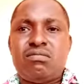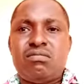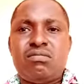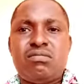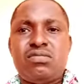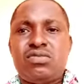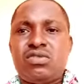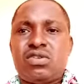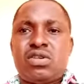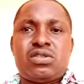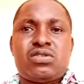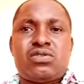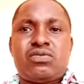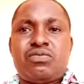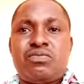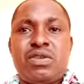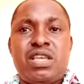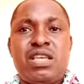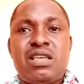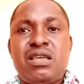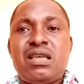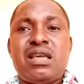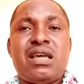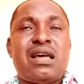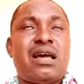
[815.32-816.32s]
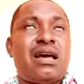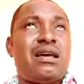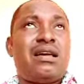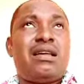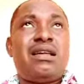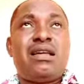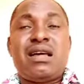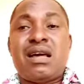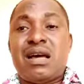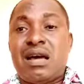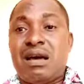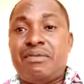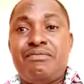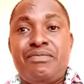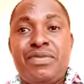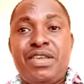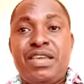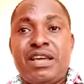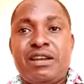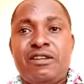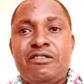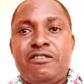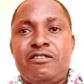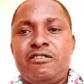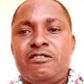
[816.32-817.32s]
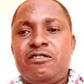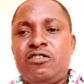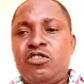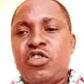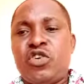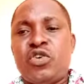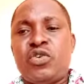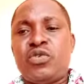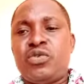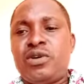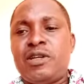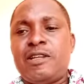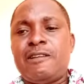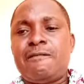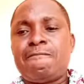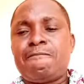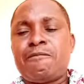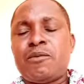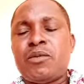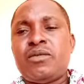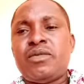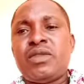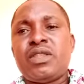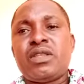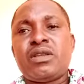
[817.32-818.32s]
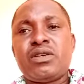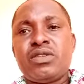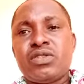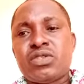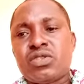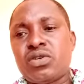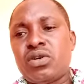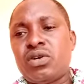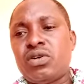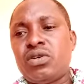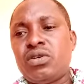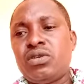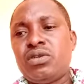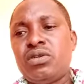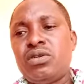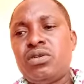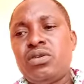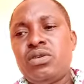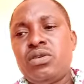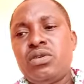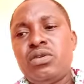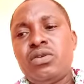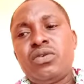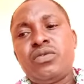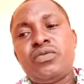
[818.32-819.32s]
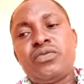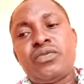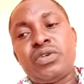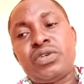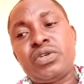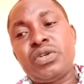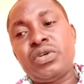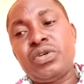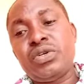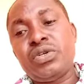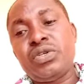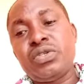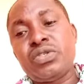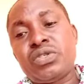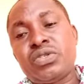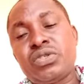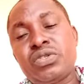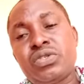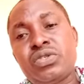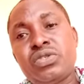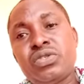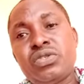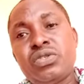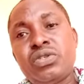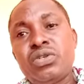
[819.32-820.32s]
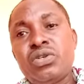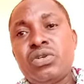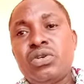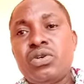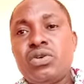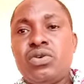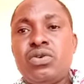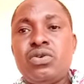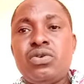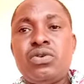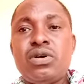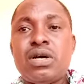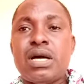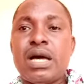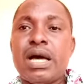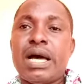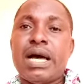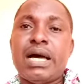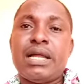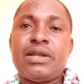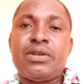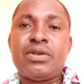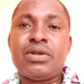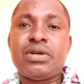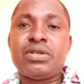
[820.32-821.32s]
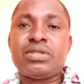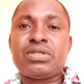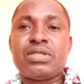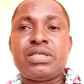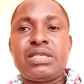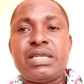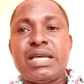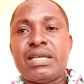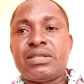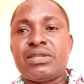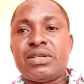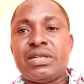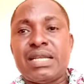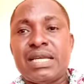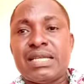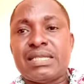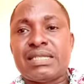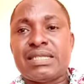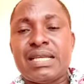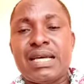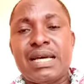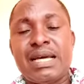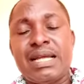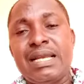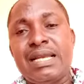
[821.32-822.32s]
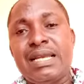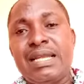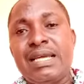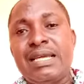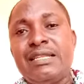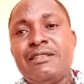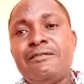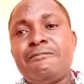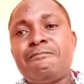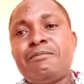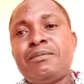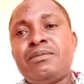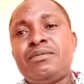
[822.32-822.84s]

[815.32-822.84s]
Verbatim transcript: just me and me alone. No. So, for those who are not yet understanding